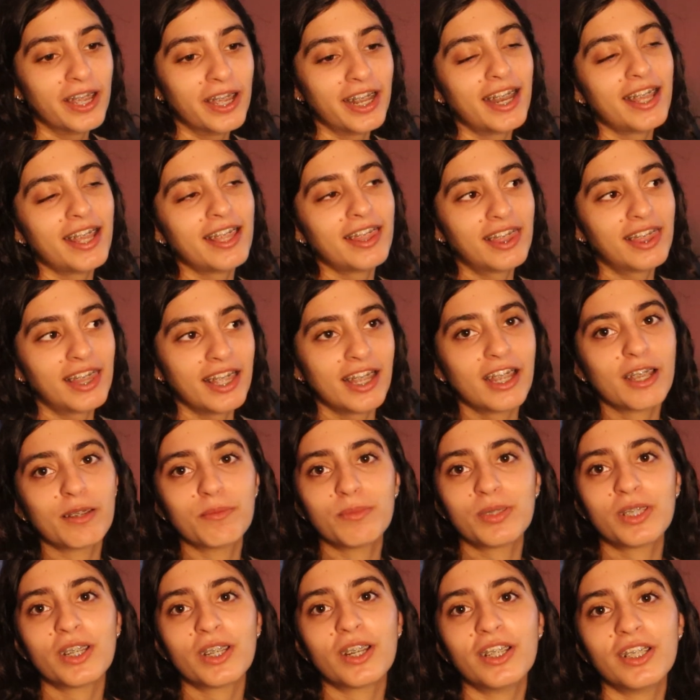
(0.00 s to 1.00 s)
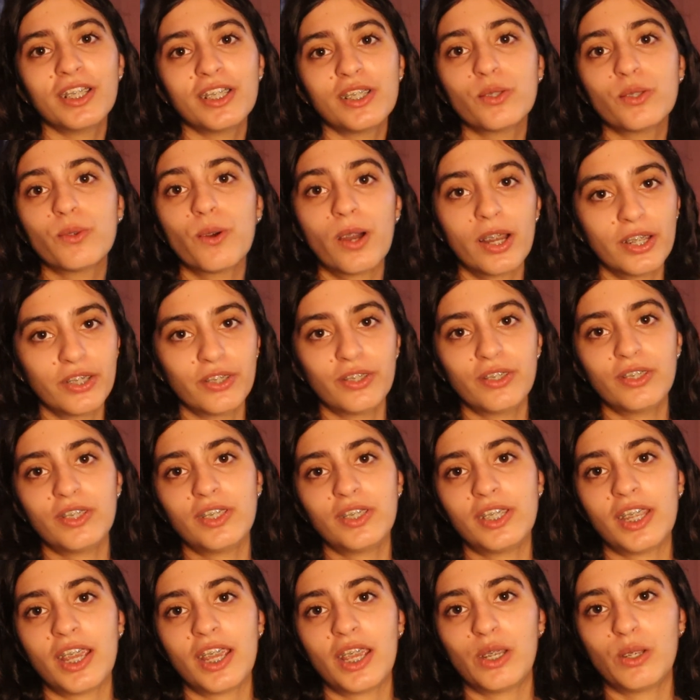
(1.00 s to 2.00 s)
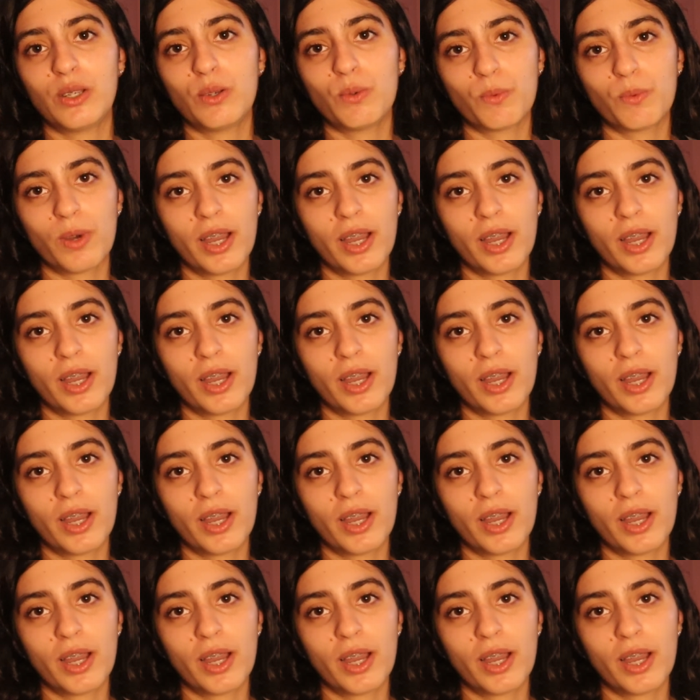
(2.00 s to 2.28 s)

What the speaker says: And I think I'm starting to understand